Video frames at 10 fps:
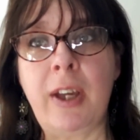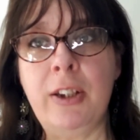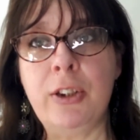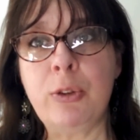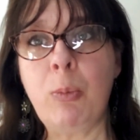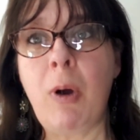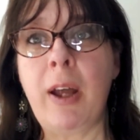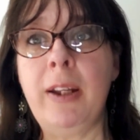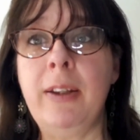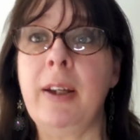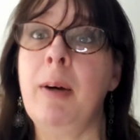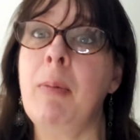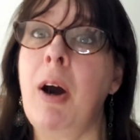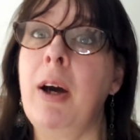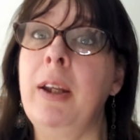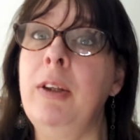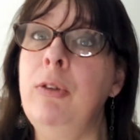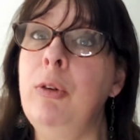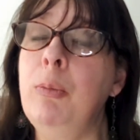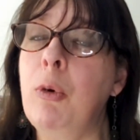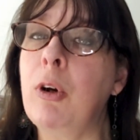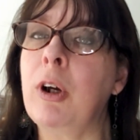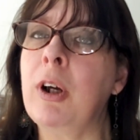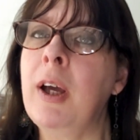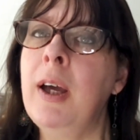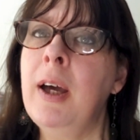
I just wanted to come on and do more